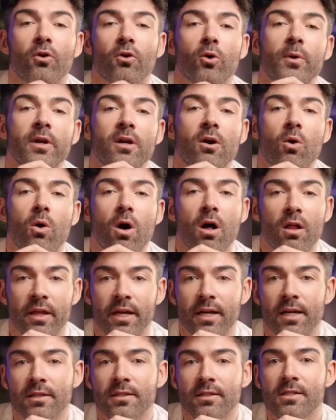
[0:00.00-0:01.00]
we go all in
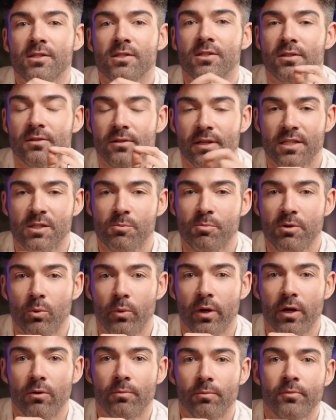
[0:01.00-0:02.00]
on this, let's be
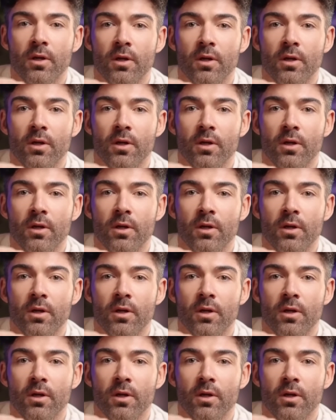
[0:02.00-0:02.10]
real.